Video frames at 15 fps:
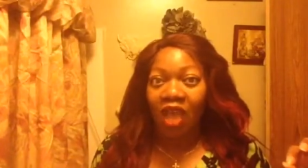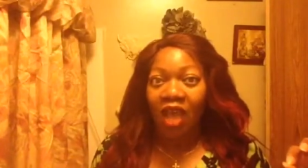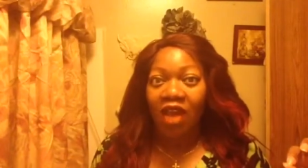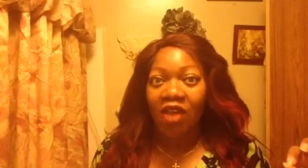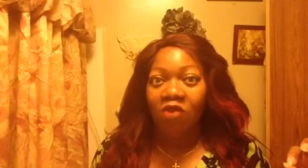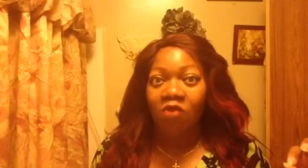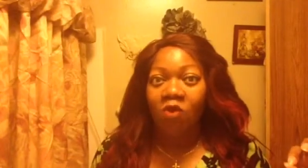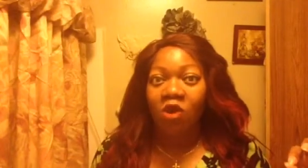I
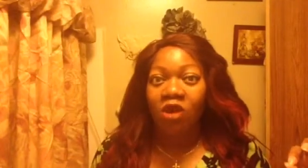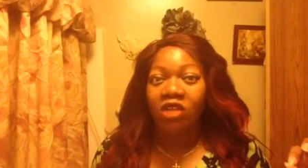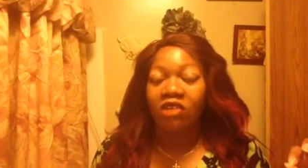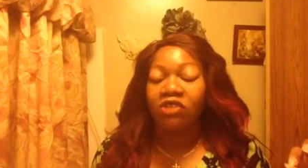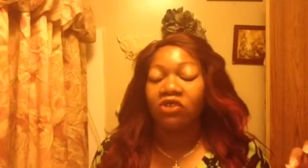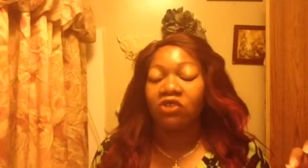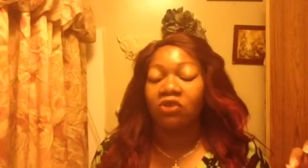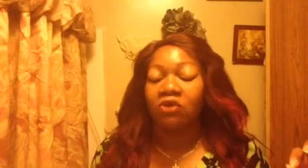don't want it
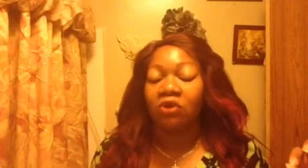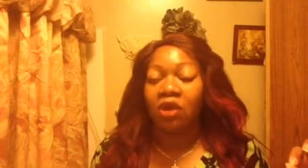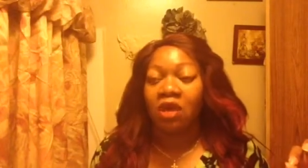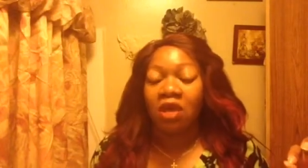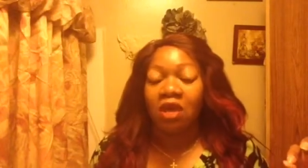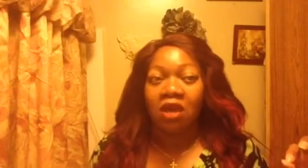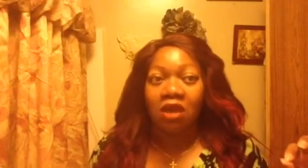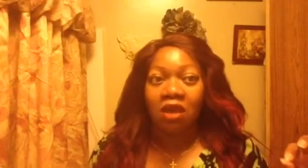to
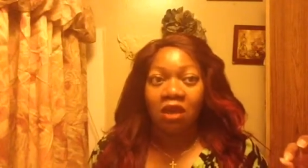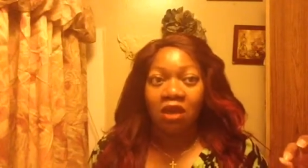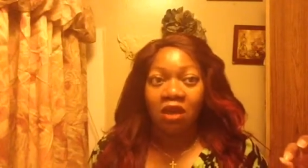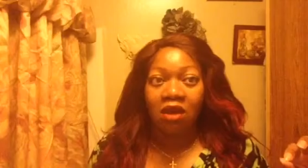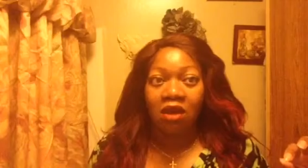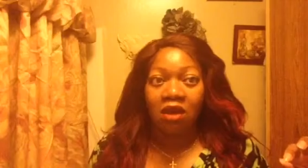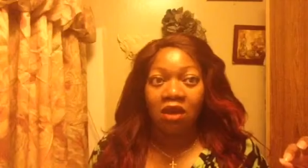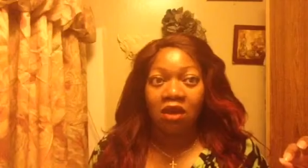
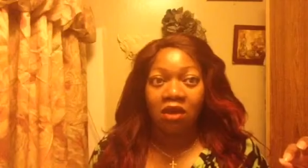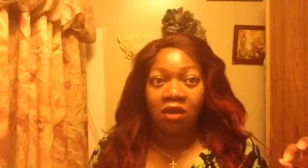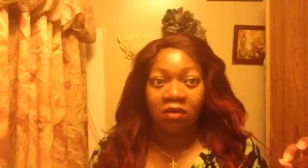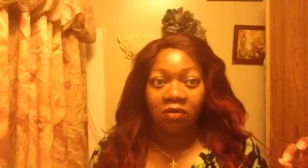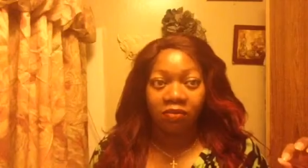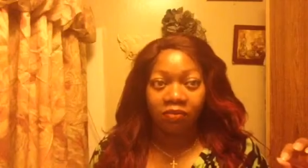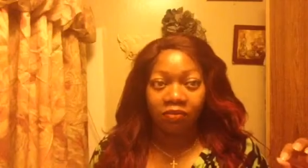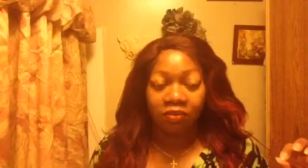um,
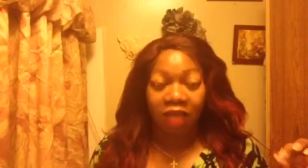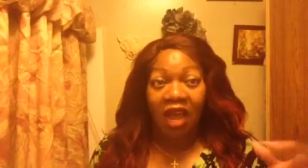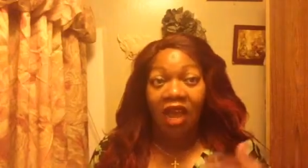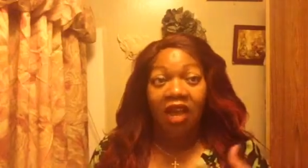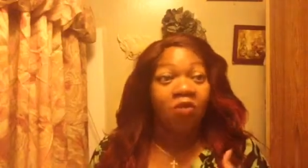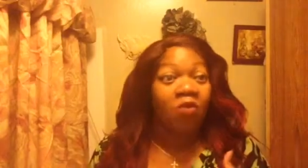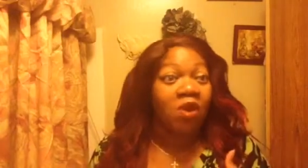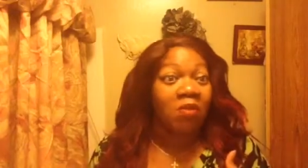I,
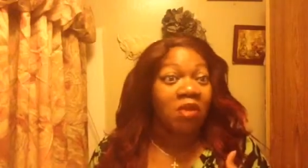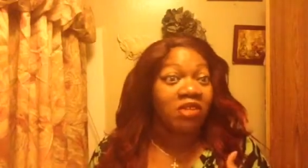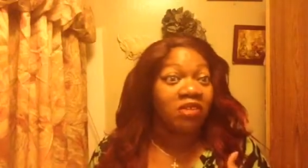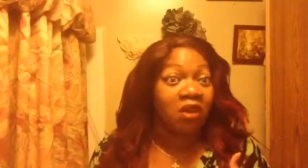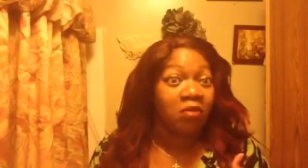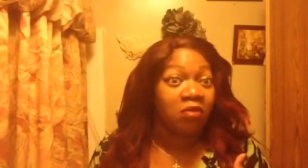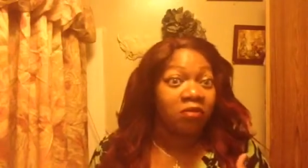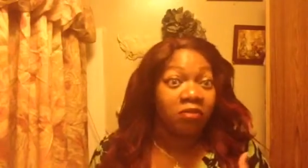I don't want to mess
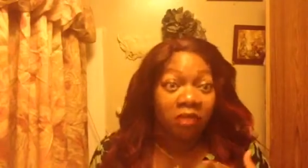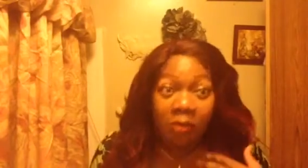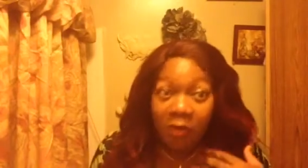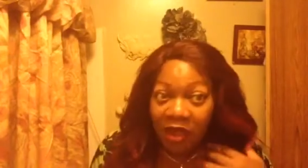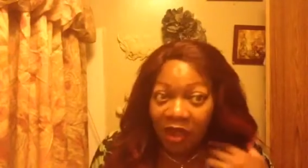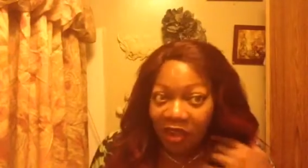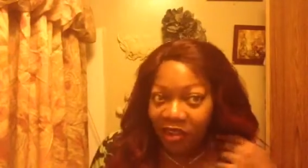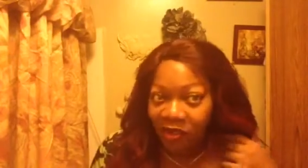up to
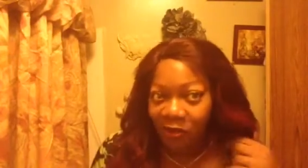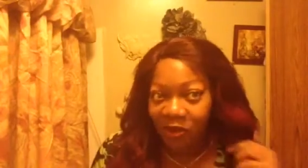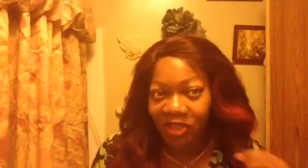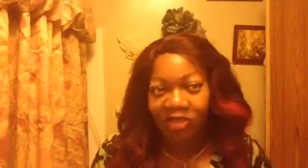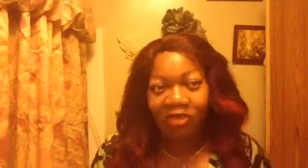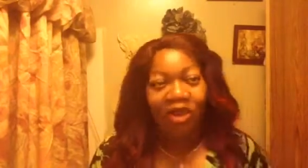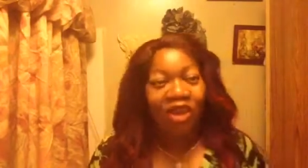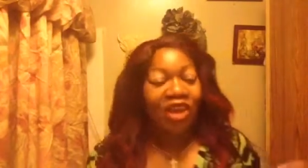be honest
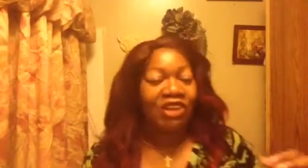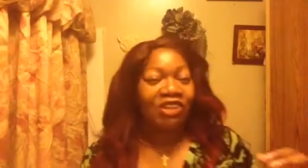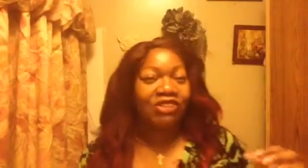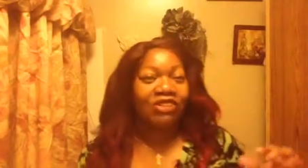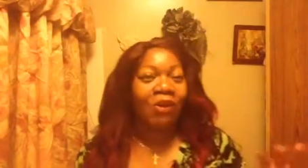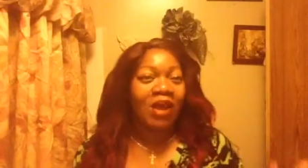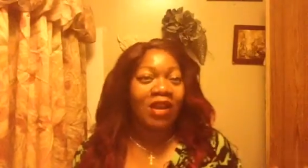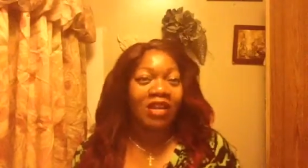with you
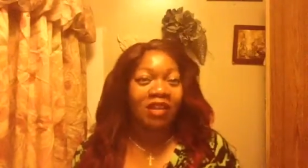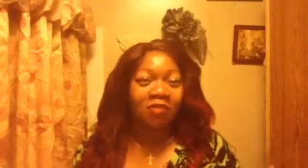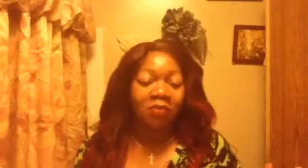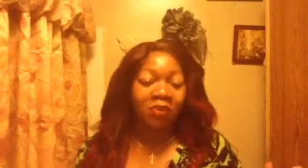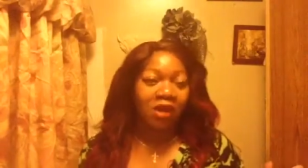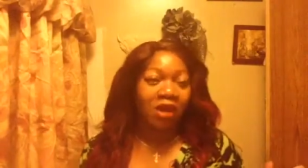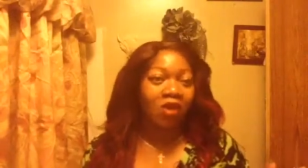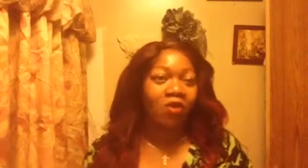so I didn't
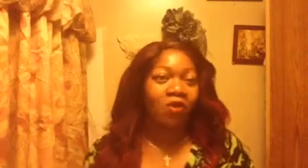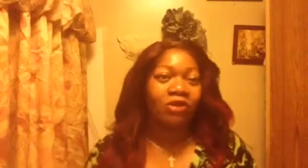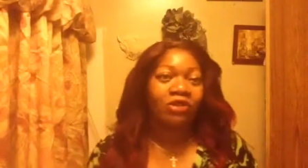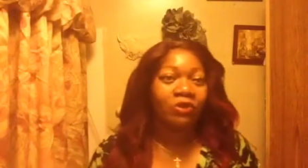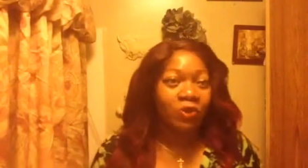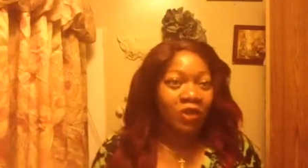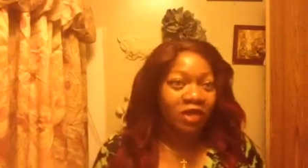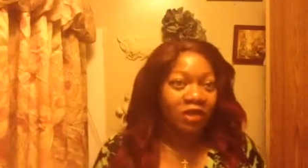pluck or
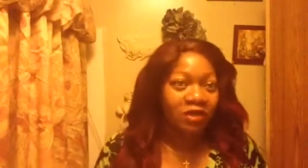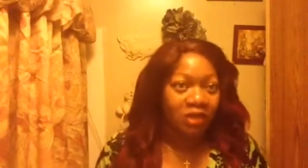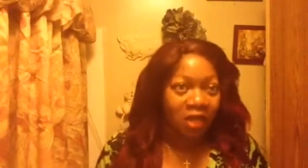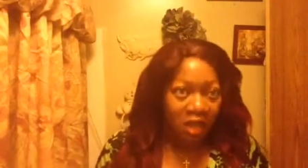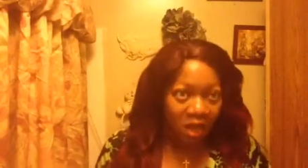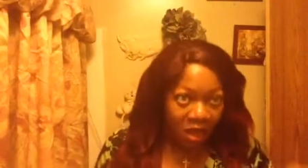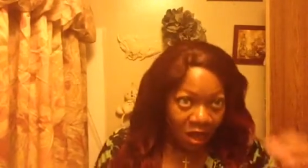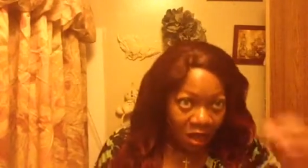tweeze
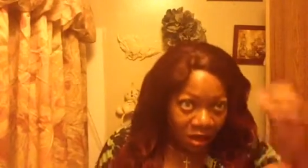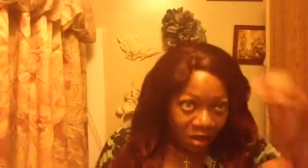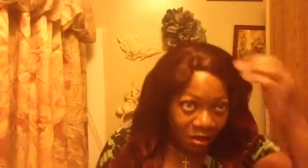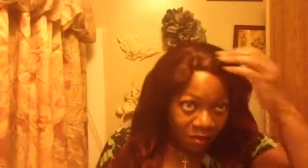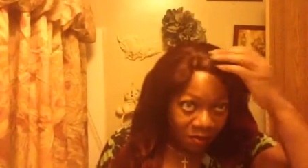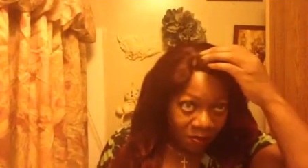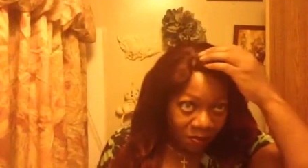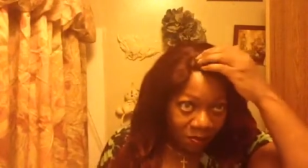
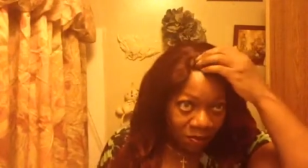um,